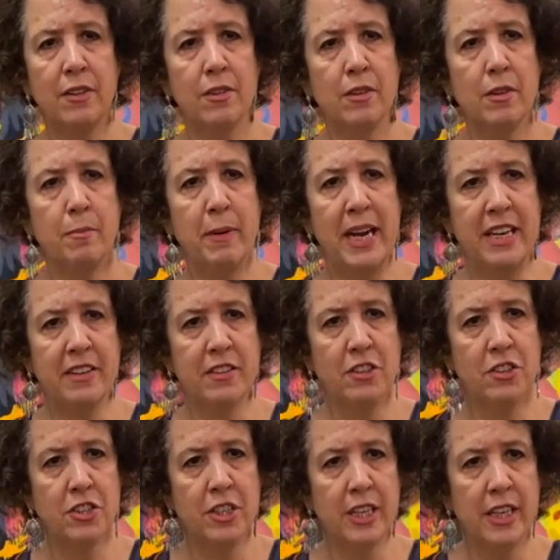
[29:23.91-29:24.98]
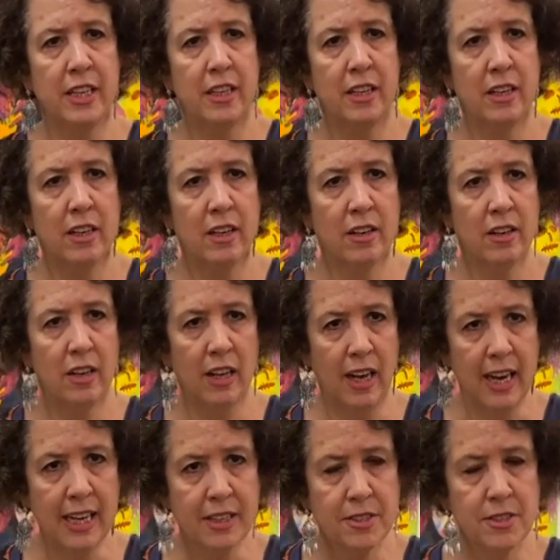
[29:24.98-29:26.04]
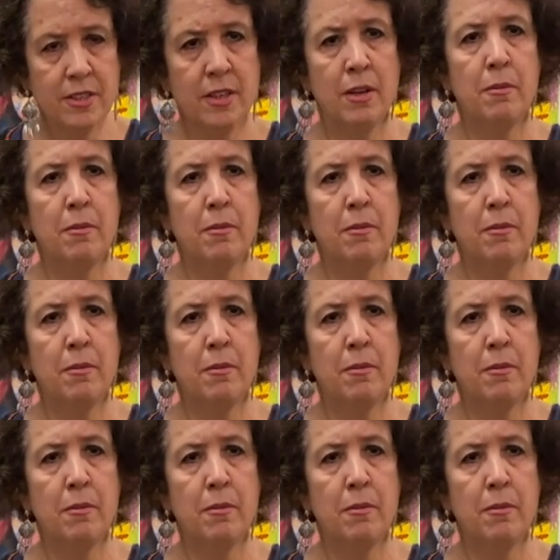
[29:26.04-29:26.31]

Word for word: the painting that she likes,